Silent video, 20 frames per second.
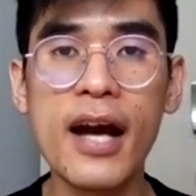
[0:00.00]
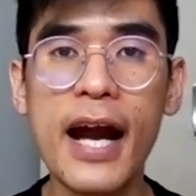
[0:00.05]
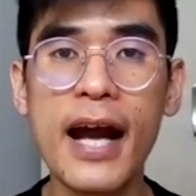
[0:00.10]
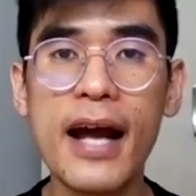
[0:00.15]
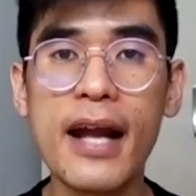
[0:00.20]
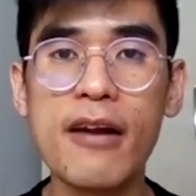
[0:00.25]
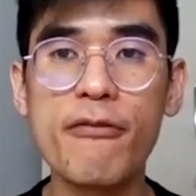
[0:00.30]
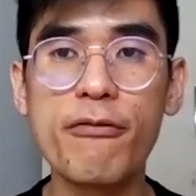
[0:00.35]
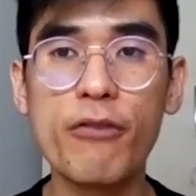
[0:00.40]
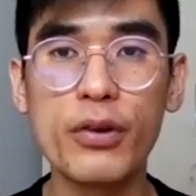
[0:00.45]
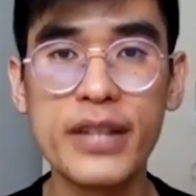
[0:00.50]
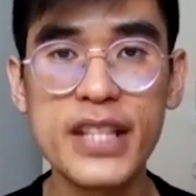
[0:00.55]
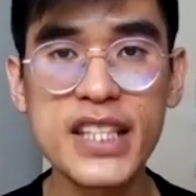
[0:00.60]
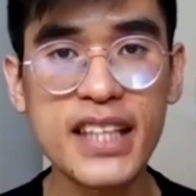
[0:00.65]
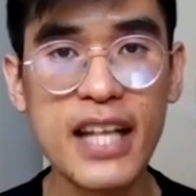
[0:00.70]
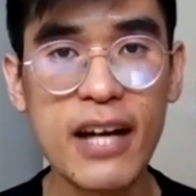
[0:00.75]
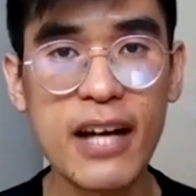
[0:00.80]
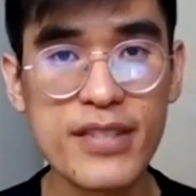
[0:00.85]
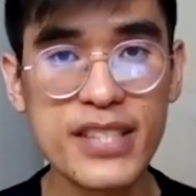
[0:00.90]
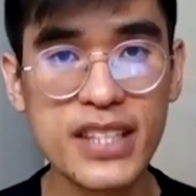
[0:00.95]
And for
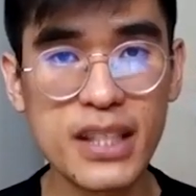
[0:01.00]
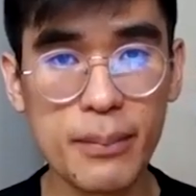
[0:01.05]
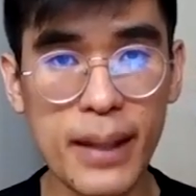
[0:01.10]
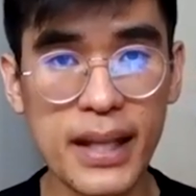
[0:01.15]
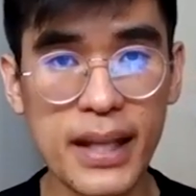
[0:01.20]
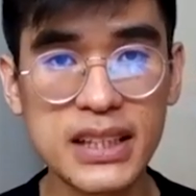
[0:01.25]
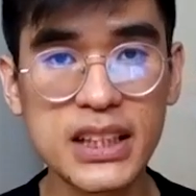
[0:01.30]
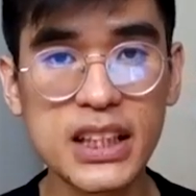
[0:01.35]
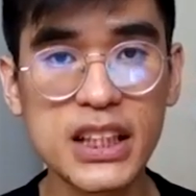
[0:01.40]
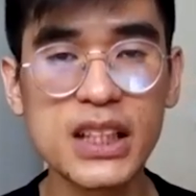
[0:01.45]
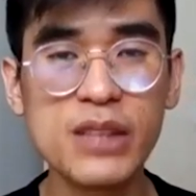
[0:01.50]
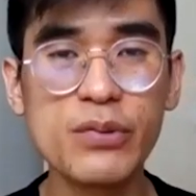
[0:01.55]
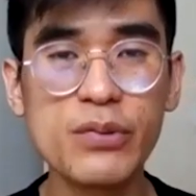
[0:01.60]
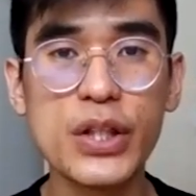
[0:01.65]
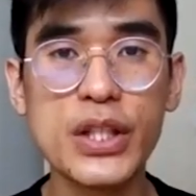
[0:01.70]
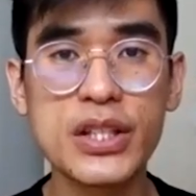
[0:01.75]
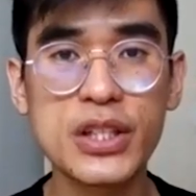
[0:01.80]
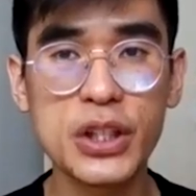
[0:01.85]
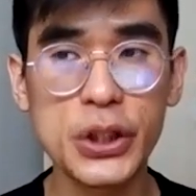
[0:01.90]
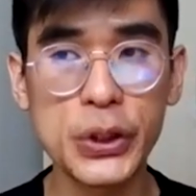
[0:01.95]
this current semester,
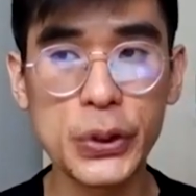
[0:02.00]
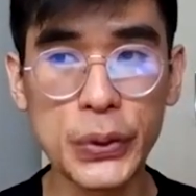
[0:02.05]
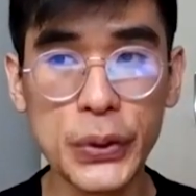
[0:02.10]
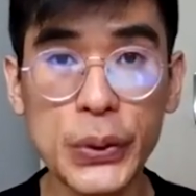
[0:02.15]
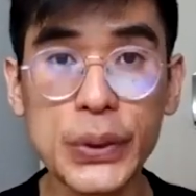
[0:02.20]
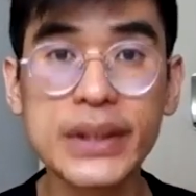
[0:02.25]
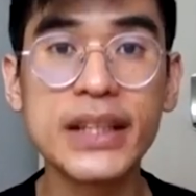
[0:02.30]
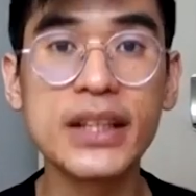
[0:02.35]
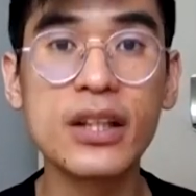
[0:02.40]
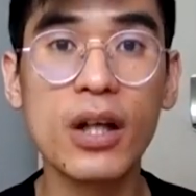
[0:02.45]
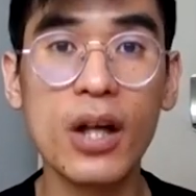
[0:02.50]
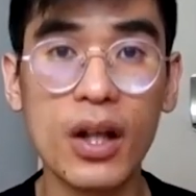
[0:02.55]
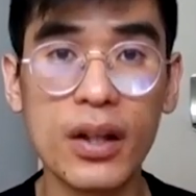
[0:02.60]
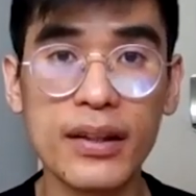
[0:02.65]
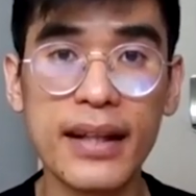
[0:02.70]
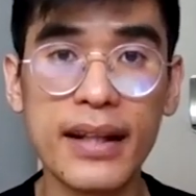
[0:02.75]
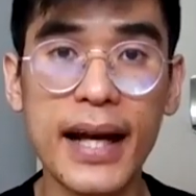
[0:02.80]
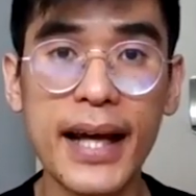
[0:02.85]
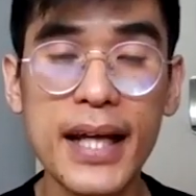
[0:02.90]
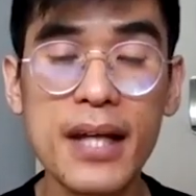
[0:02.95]
we're still using
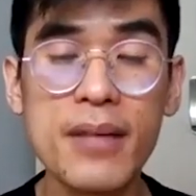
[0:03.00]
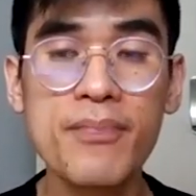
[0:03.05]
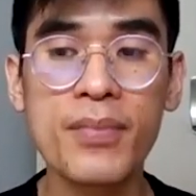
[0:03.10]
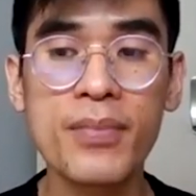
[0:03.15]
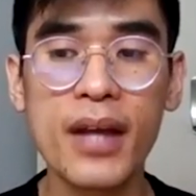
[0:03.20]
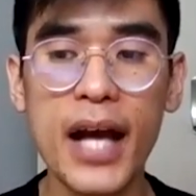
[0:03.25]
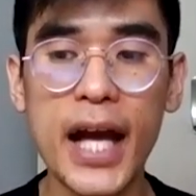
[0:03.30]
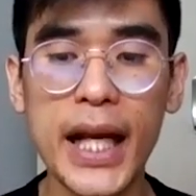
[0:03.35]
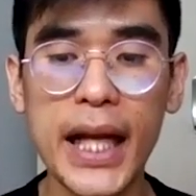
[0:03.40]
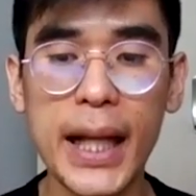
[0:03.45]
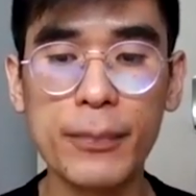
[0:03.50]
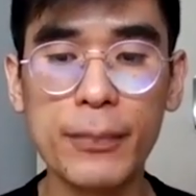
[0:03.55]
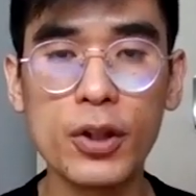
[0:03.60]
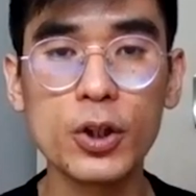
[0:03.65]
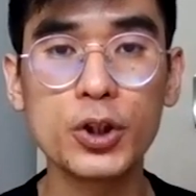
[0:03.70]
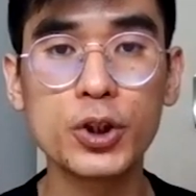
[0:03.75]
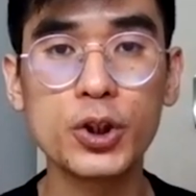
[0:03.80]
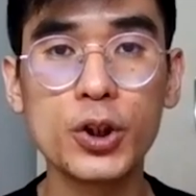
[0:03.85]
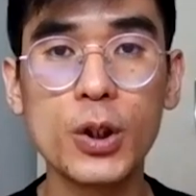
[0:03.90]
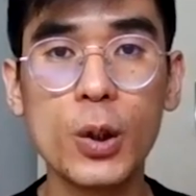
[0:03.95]
online. And I'm
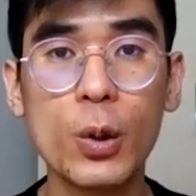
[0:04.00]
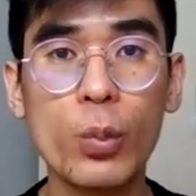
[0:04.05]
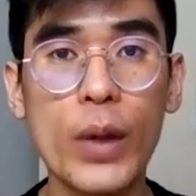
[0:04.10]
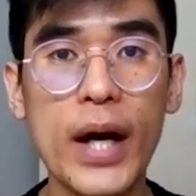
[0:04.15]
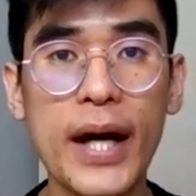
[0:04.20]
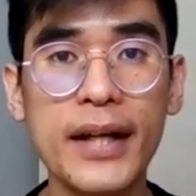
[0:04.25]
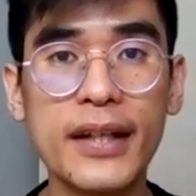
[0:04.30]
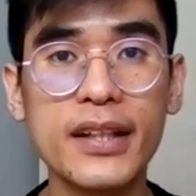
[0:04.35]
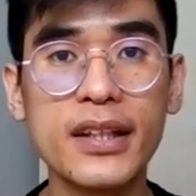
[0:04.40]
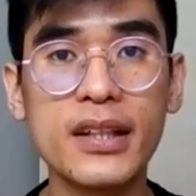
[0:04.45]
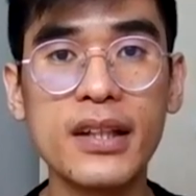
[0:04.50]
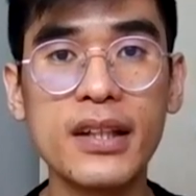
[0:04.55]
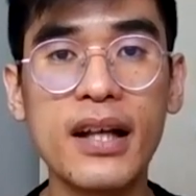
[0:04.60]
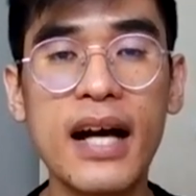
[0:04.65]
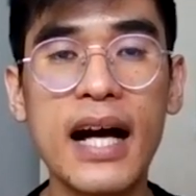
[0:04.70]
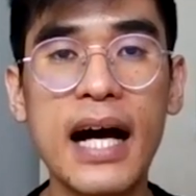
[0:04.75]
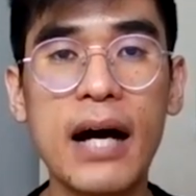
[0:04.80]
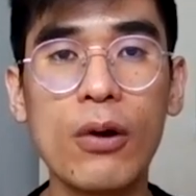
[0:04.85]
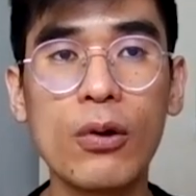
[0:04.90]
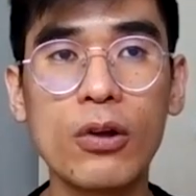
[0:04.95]
not sure whether
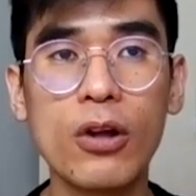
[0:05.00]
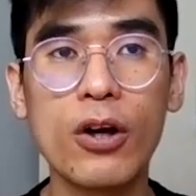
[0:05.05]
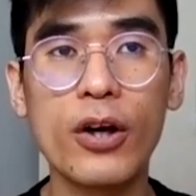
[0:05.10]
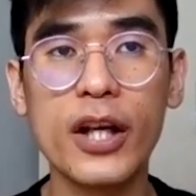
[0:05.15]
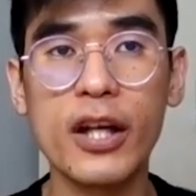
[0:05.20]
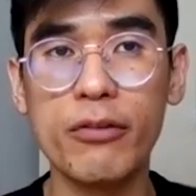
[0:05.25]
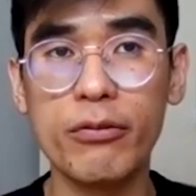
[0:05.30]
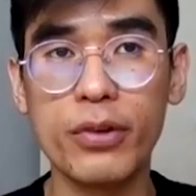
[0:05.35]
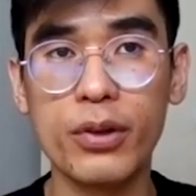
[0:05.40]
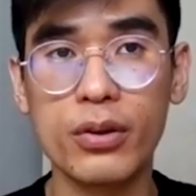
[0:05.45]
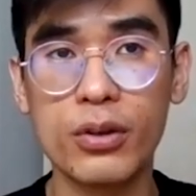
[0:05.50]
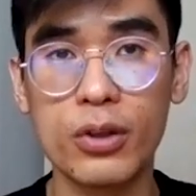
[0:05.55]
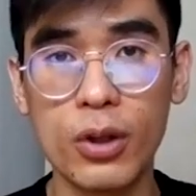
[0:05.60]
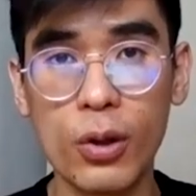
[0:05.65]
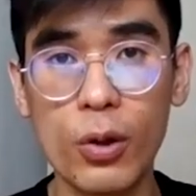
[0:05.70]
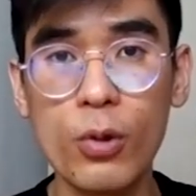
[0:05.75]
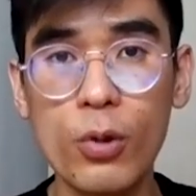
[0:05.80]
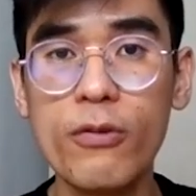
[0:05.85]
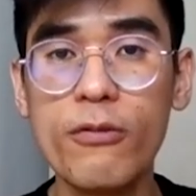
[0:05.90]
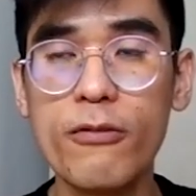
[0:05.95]
how long it will
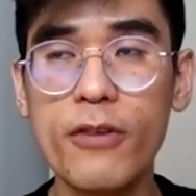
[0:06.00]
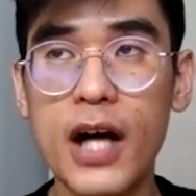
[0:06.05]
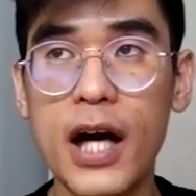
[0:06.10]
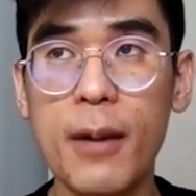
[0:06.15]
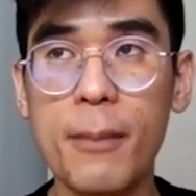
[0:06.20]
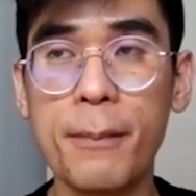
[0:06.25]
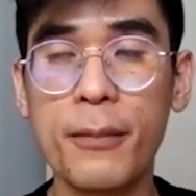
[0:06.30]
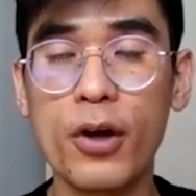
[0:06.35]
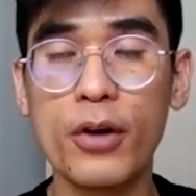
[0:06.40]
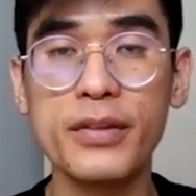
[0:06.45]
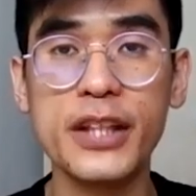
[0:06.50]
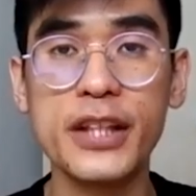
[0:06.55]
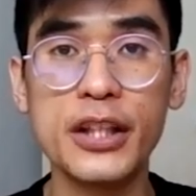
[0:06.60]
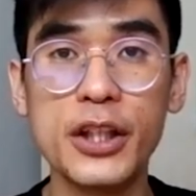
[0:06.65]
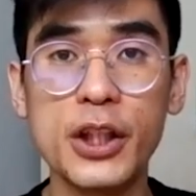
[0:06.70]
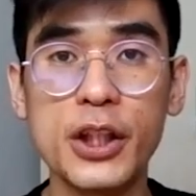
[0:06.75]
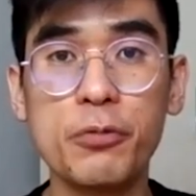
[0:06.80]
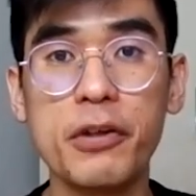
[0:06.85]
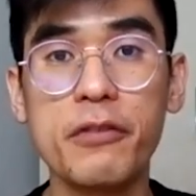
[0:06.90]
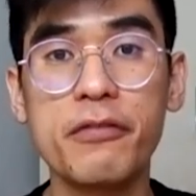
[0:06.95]
go,
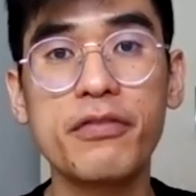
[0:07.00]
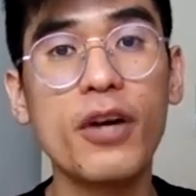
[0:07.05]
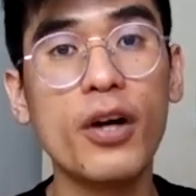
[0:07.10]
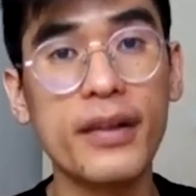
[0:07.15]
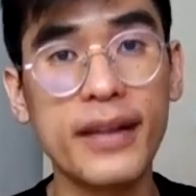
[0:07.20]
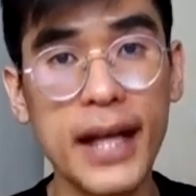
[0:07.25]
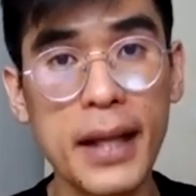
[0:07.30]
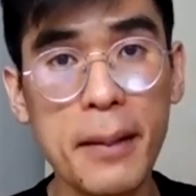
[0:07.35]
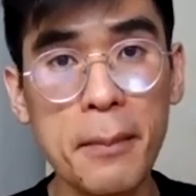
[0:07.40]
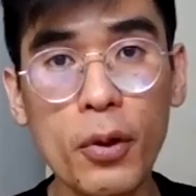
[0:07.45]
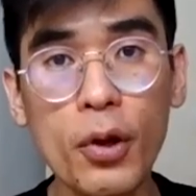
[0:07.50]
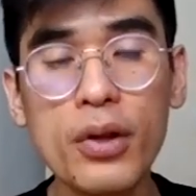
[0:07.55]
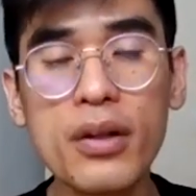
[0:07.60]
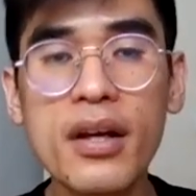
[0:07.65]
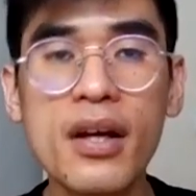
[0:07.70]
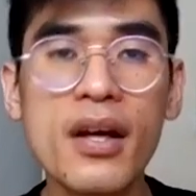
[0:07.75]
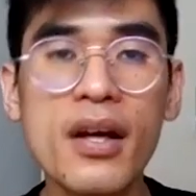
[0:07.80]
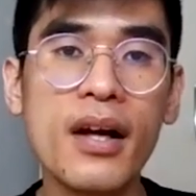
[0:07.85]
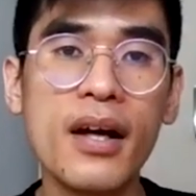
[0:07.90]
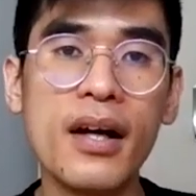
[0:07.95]
continue with online mode.